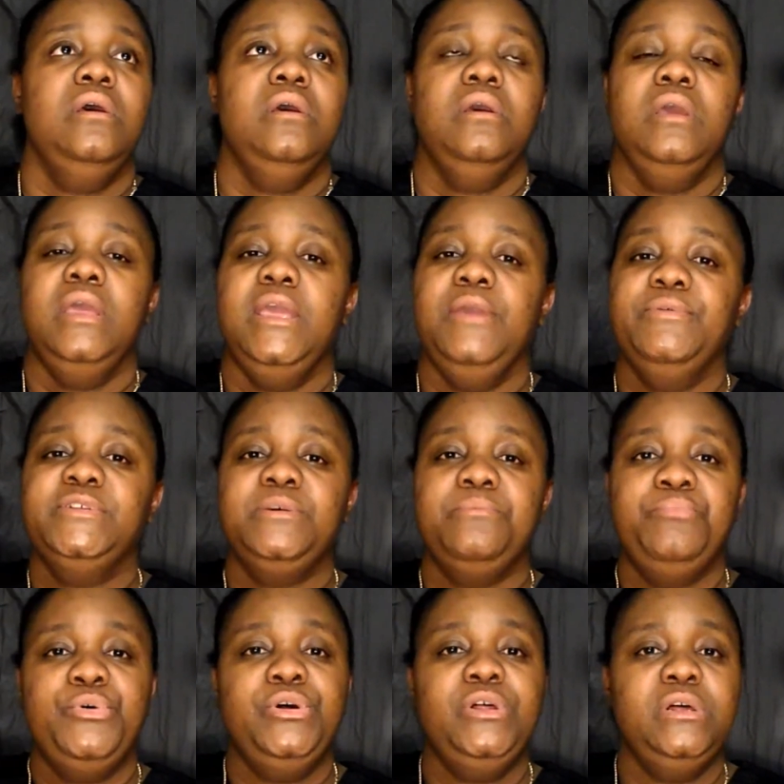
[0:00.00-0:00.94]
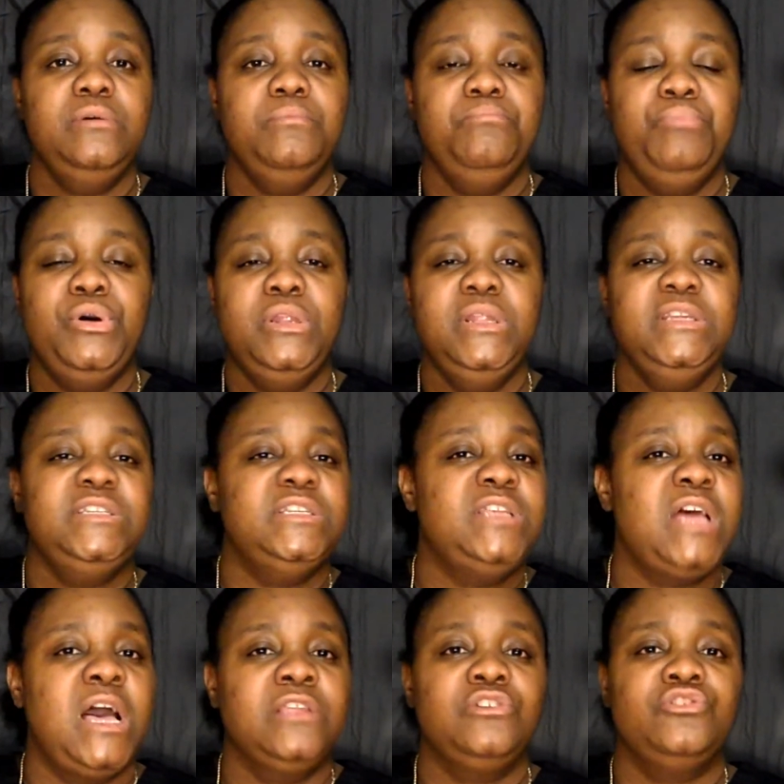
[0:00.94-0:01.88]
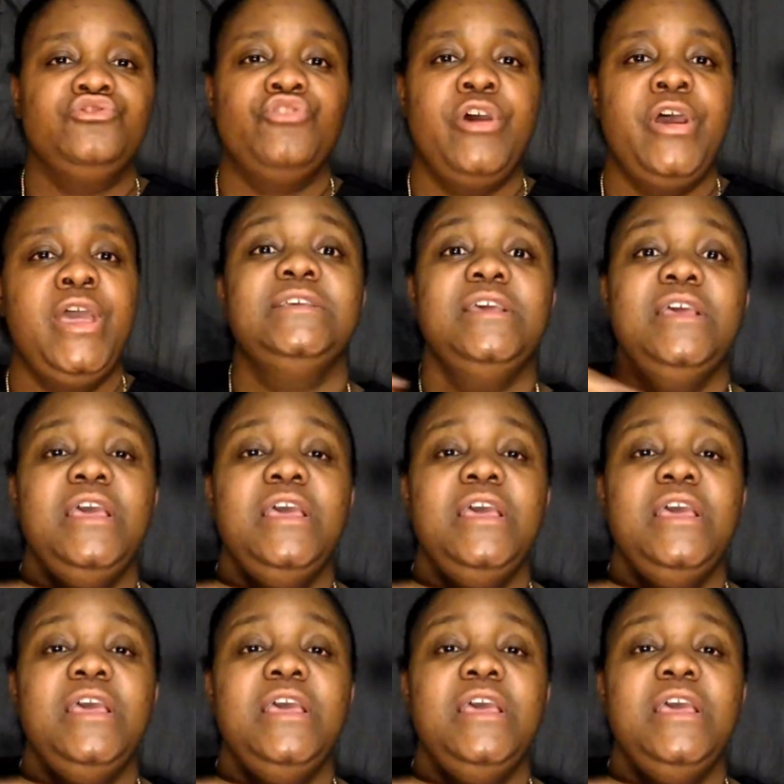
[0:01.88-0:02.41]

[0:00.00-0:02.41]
He was a bully to Dr. Dre.